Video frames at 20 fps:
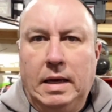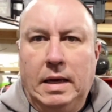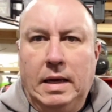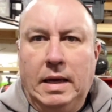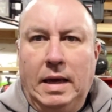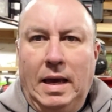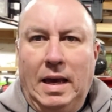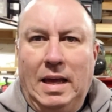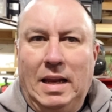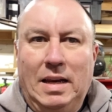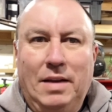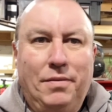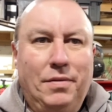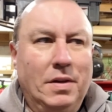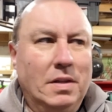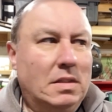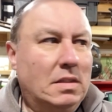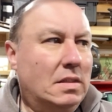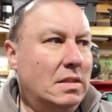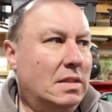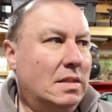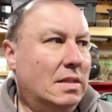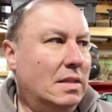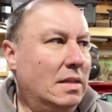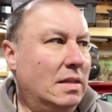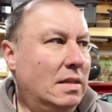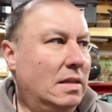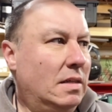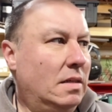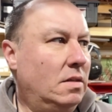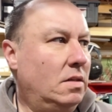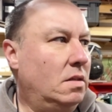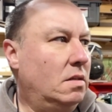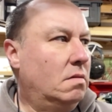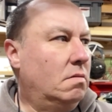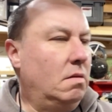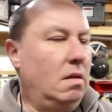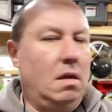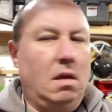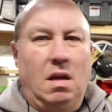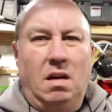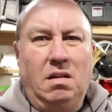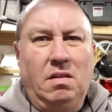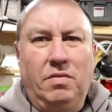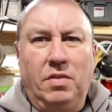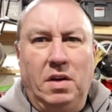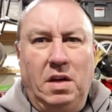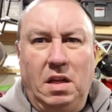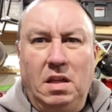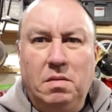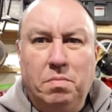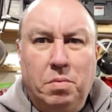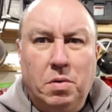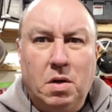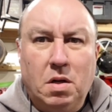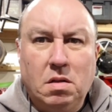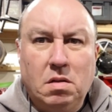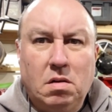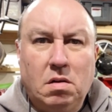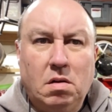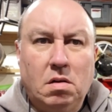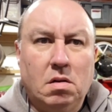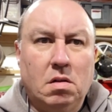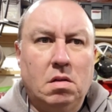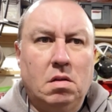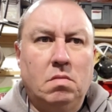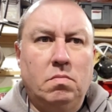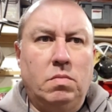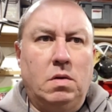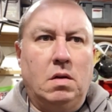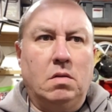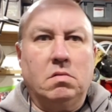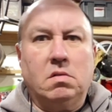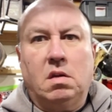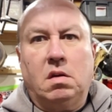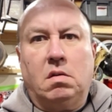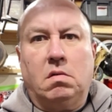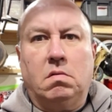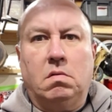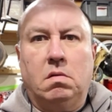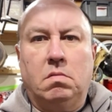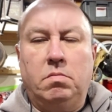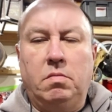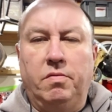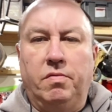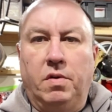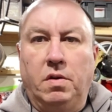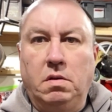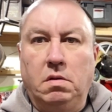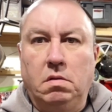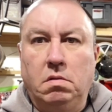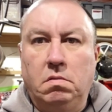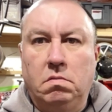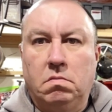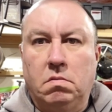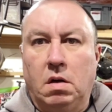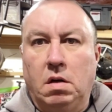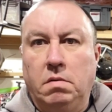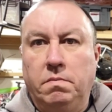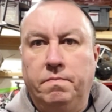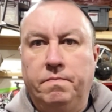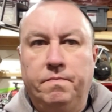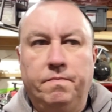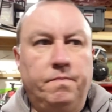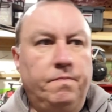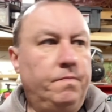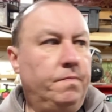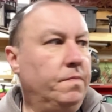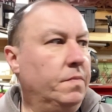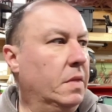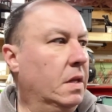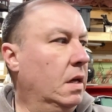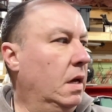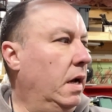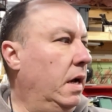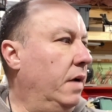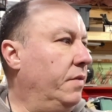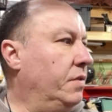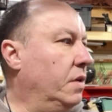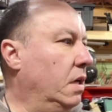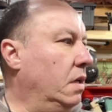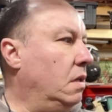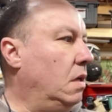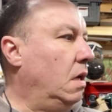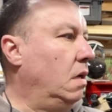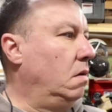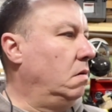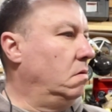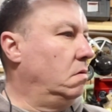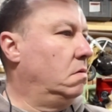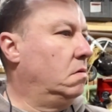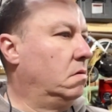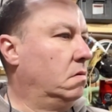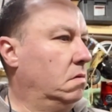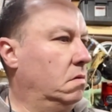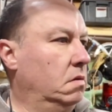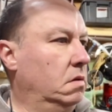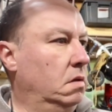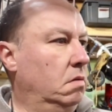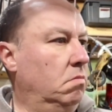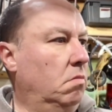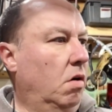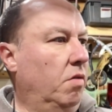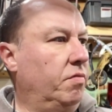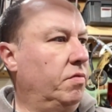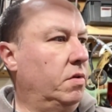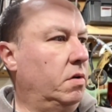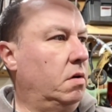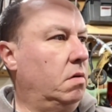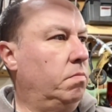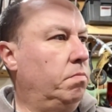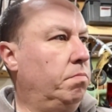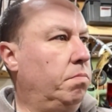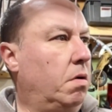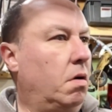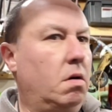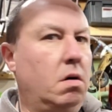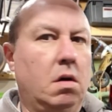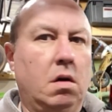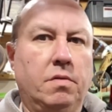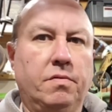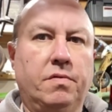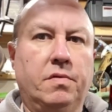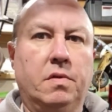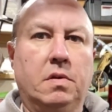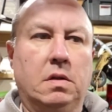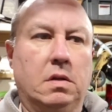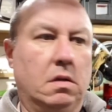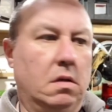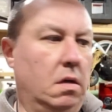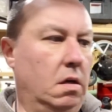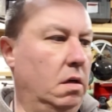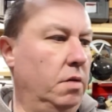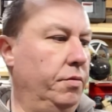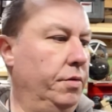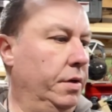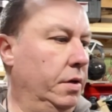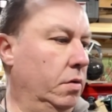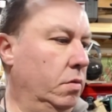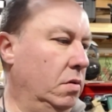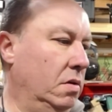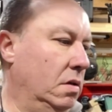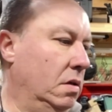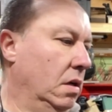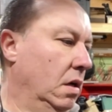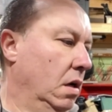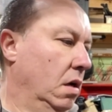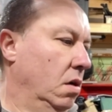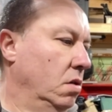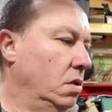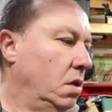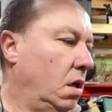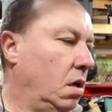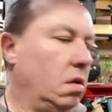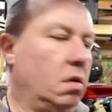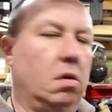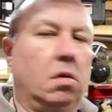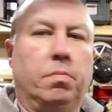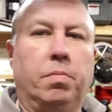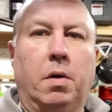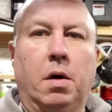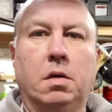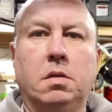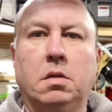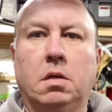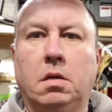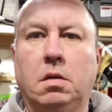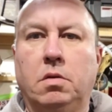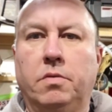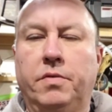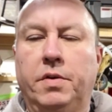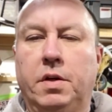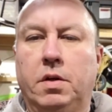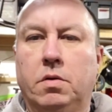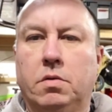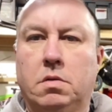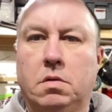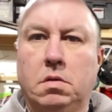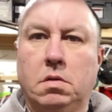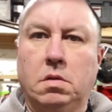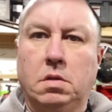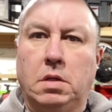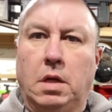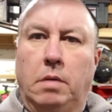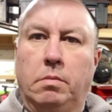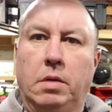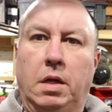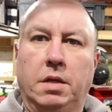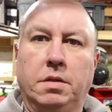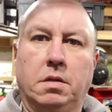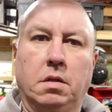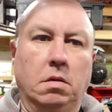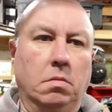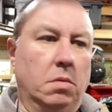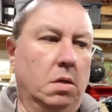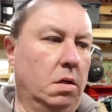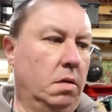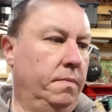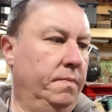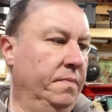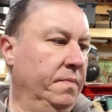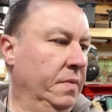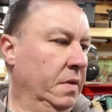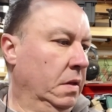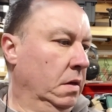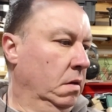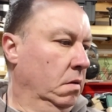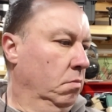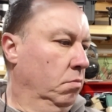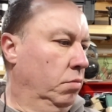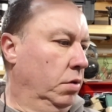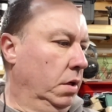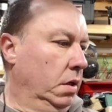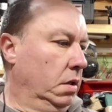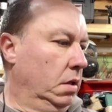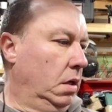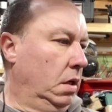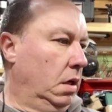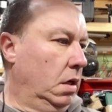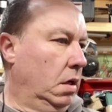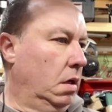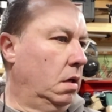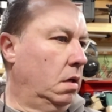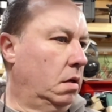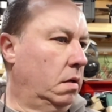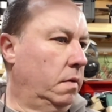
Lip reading: And if it's just I don't even need to put it on there, but I was like, it'd be fun to right. I have to get that muffler part off. I'm gonna redo, and there's a lot of little parts I'm gonna do videos, sandblasting them all, putting the